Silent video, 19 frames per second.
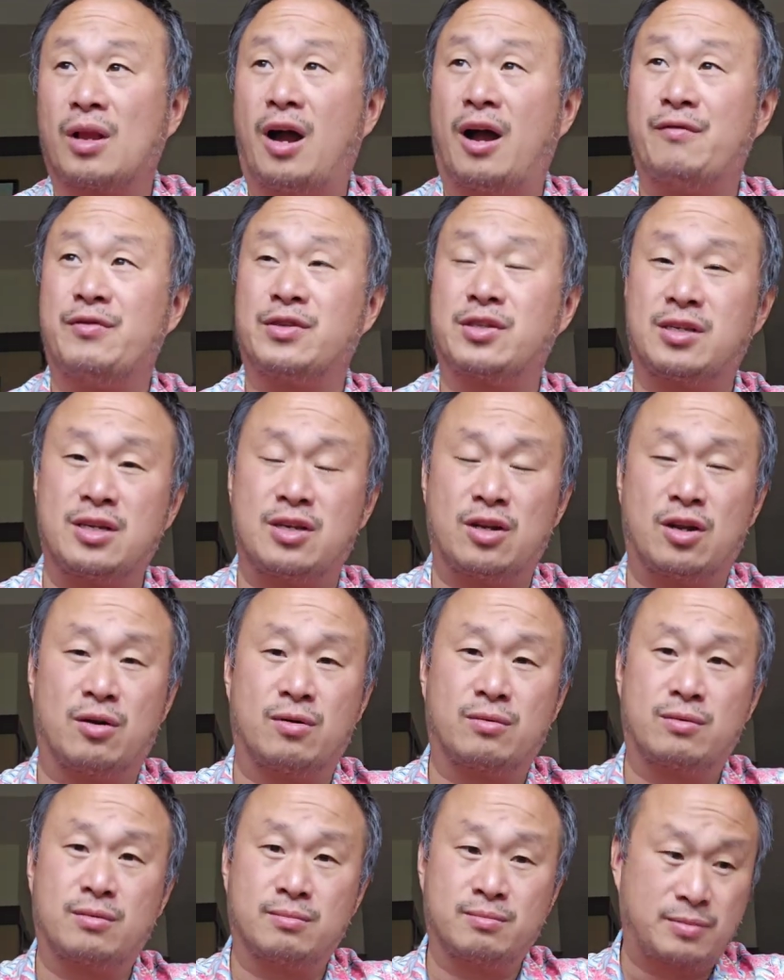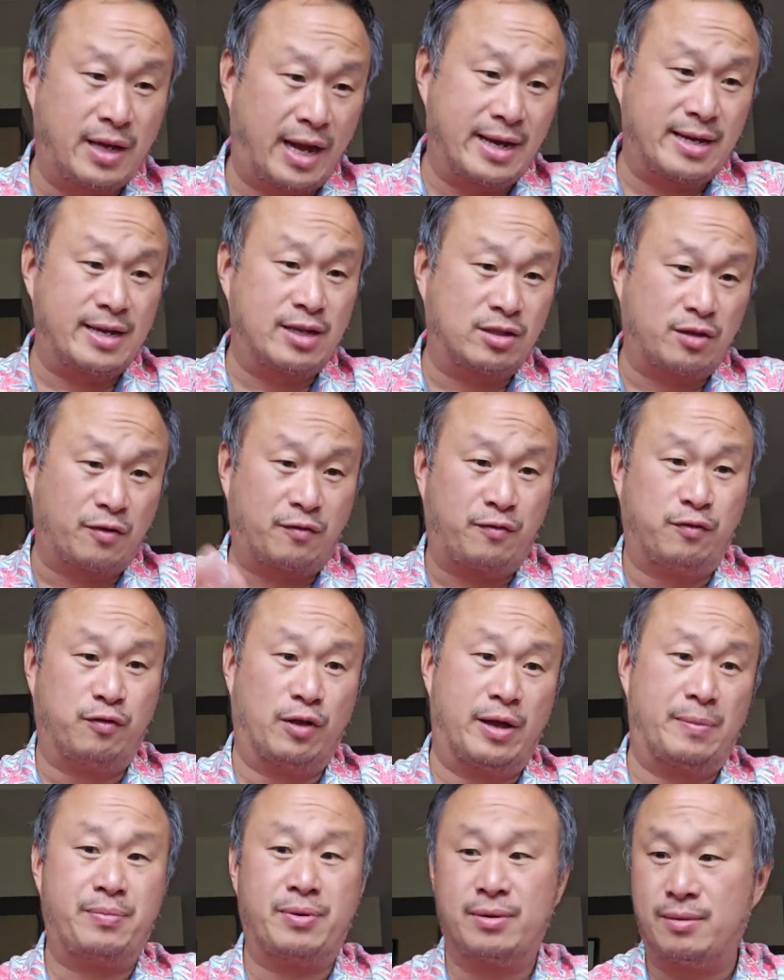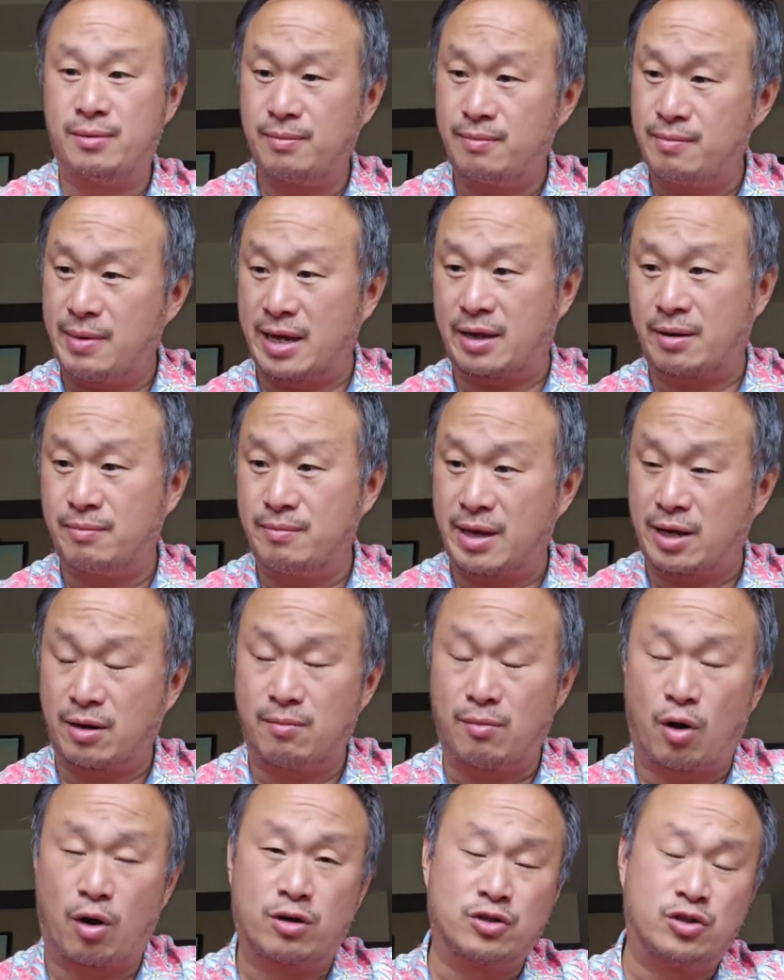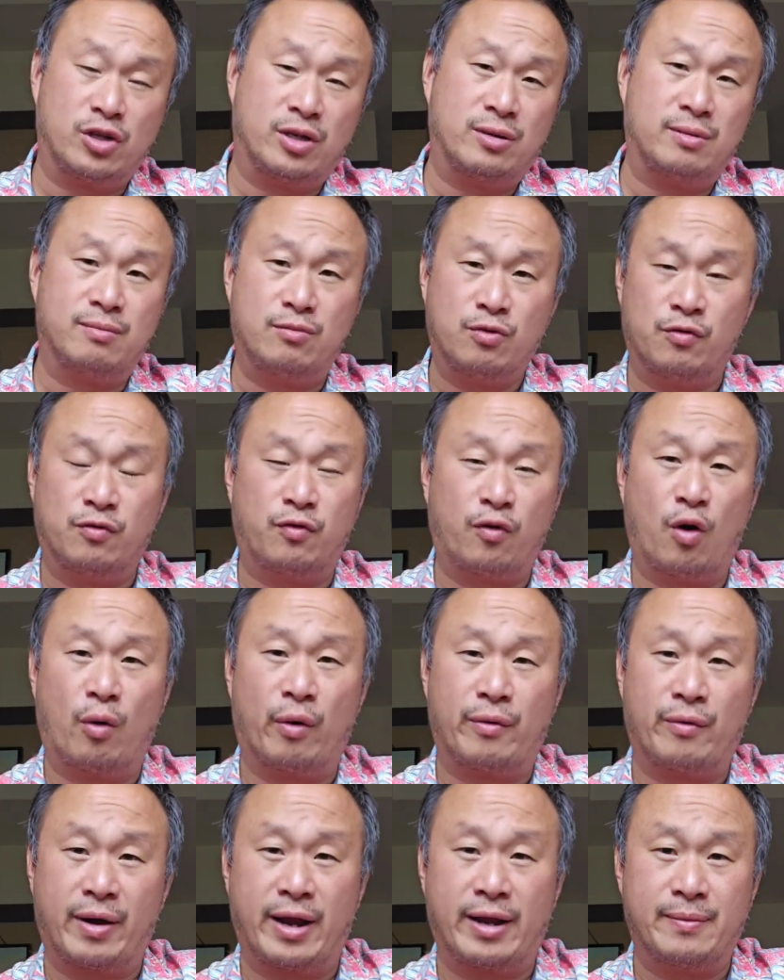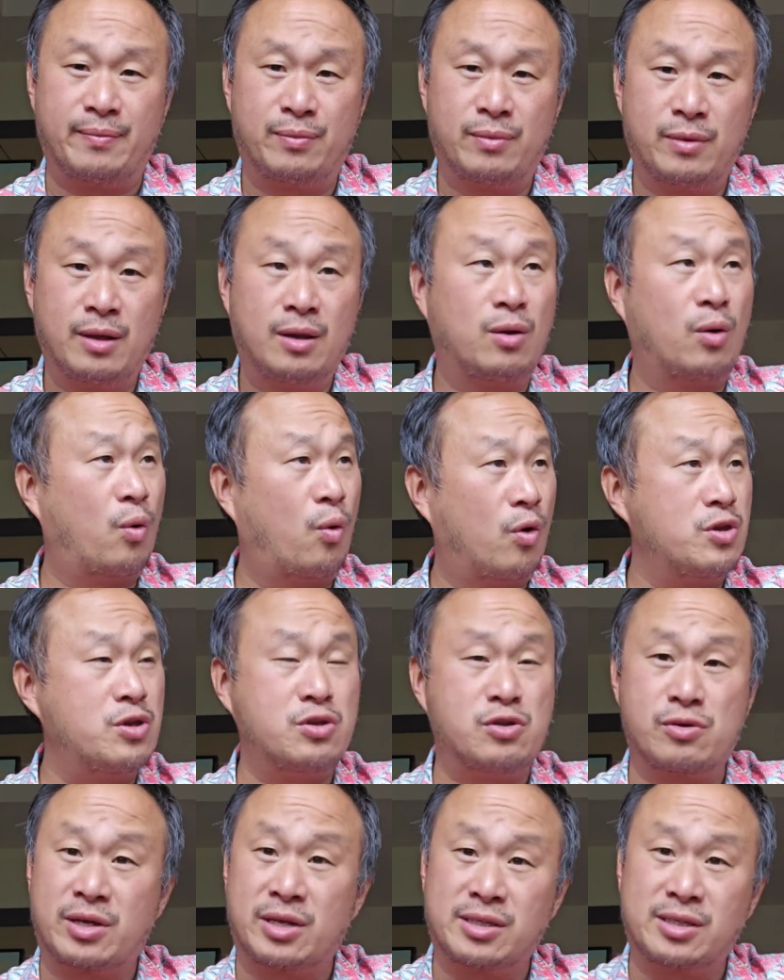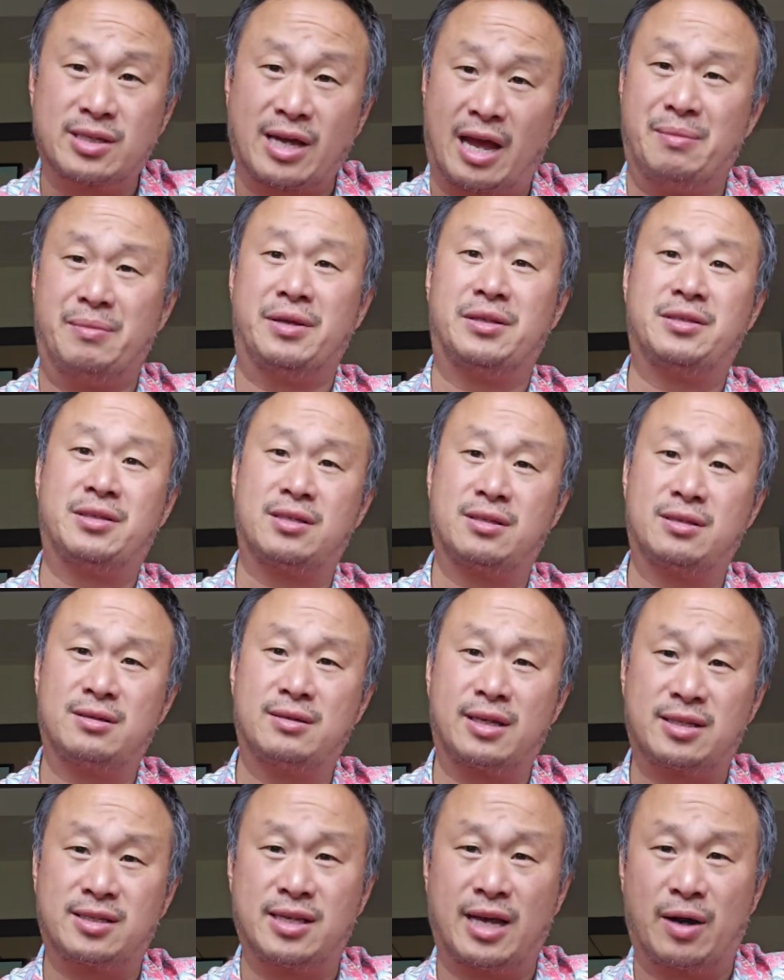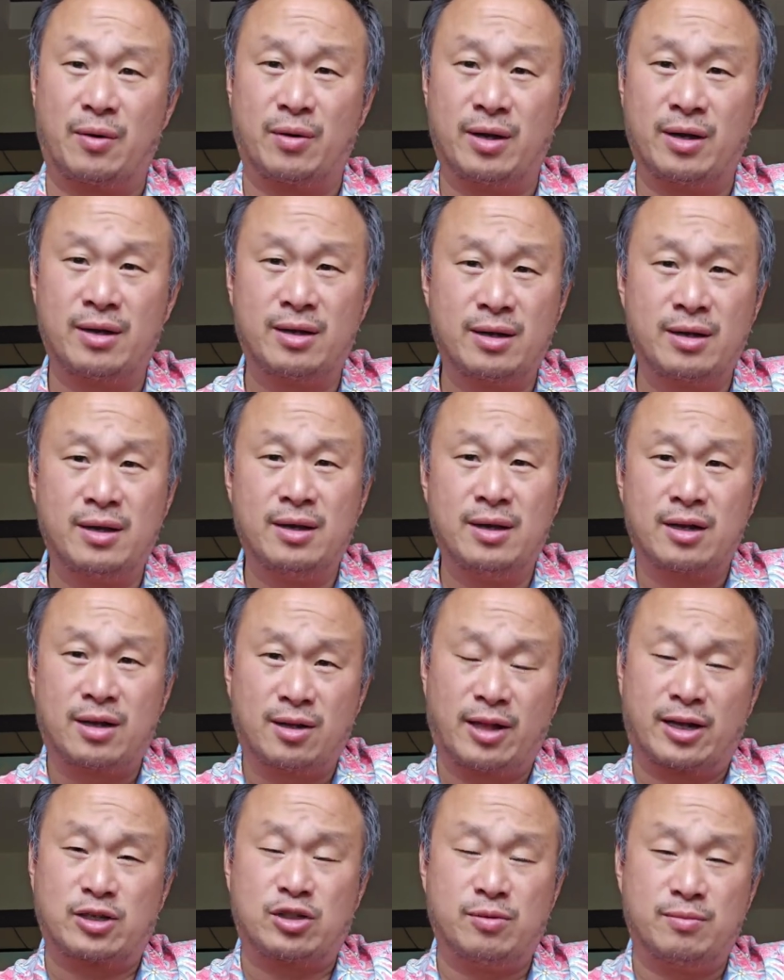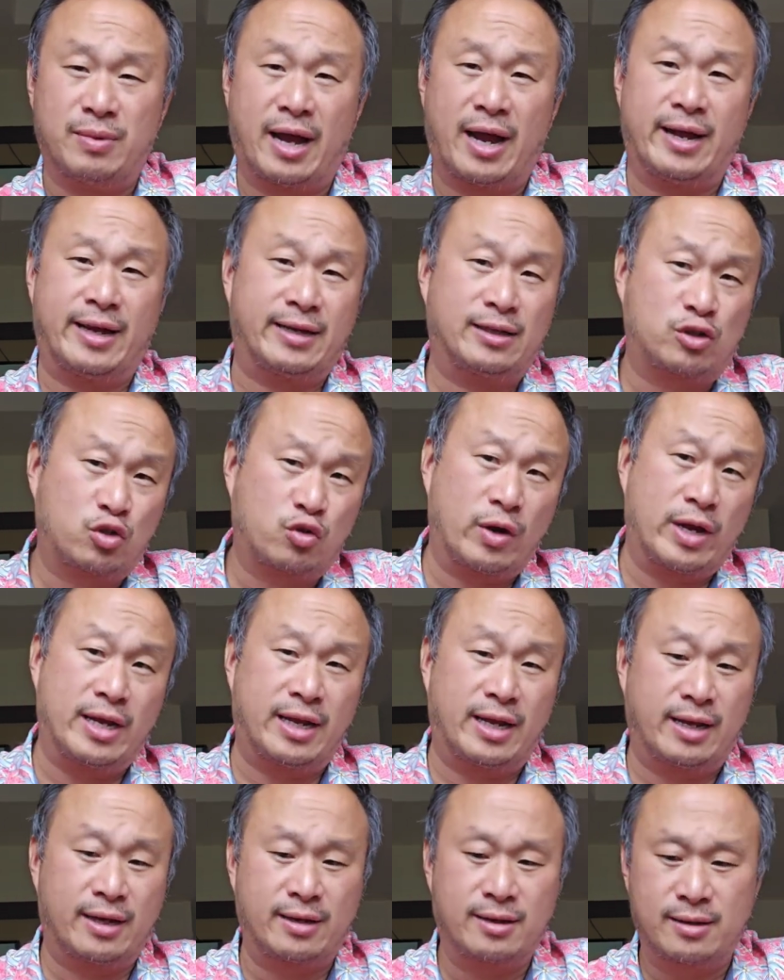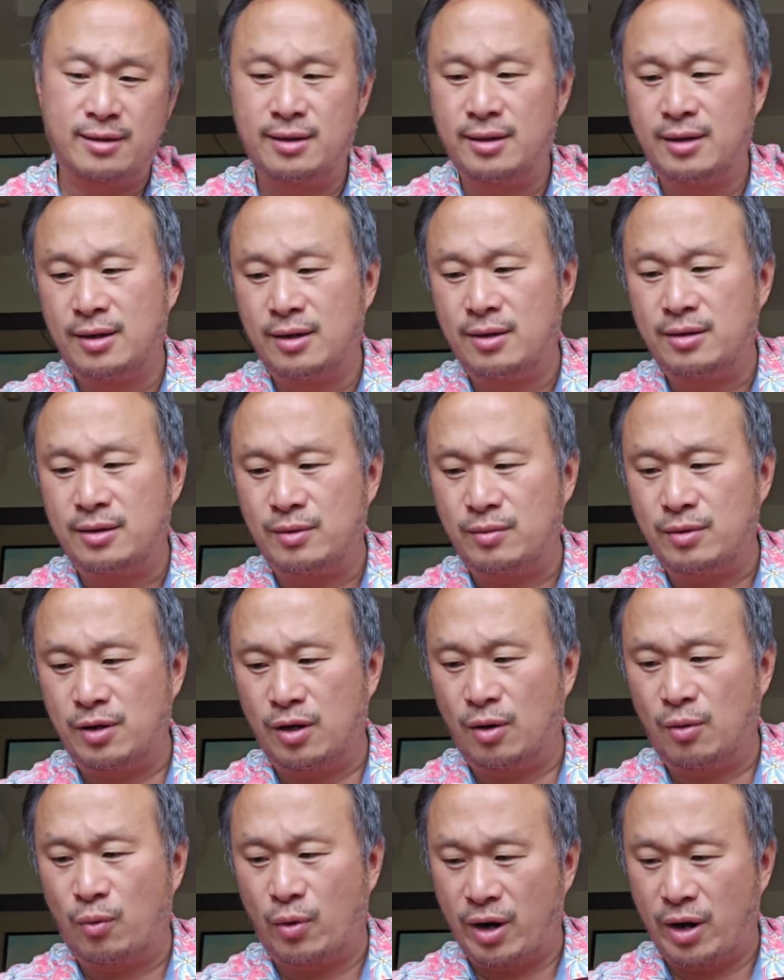obviously, you know, the idea is to flip, make a margin, move forward, right? Or you do consignments, etc., collection buying, trading, you know,